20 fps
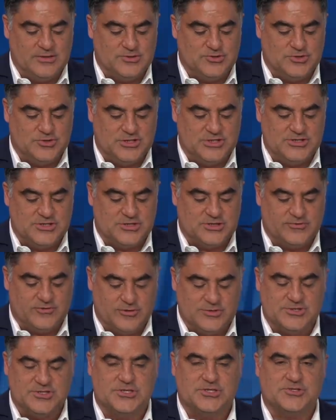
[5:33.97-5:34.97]
strategic
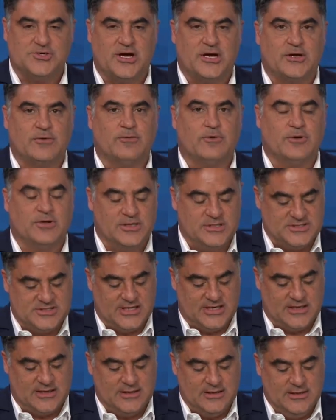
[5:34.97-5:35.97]
diversity dragon wrote in
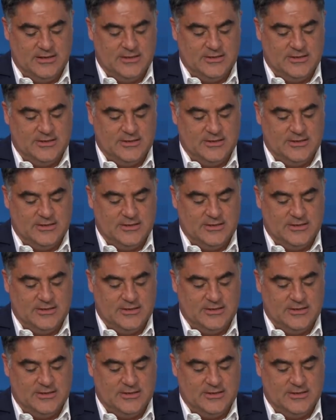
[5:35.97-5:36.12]
saying,